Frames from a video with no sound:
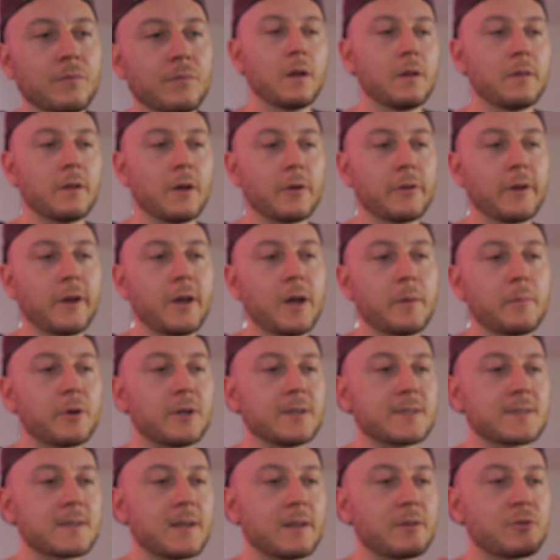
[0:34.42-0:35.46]
Now the camera
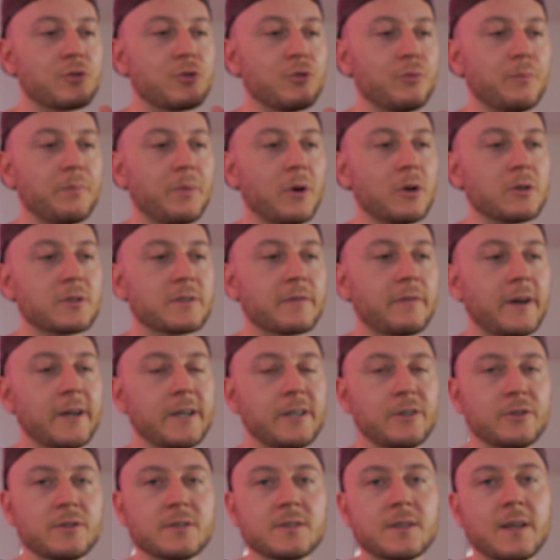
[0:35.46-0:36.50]
is set to burst
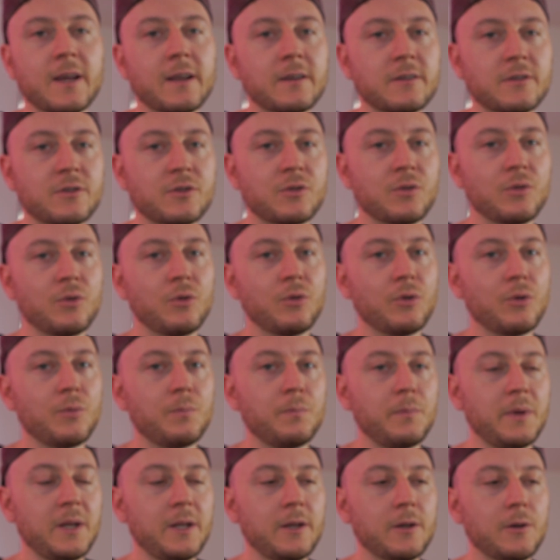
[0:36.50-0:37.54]
fire set to
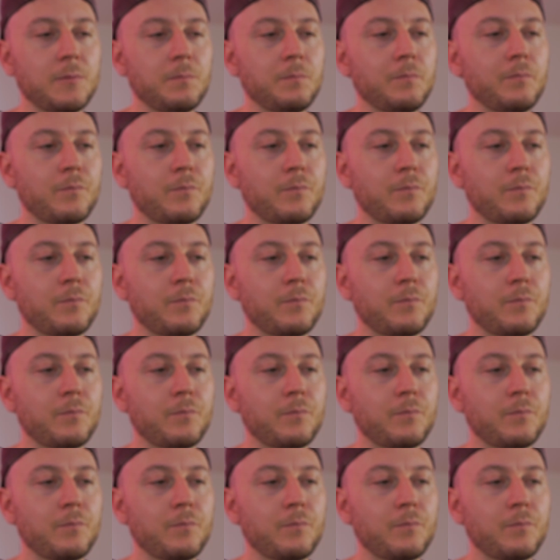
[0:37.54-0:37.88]
medium.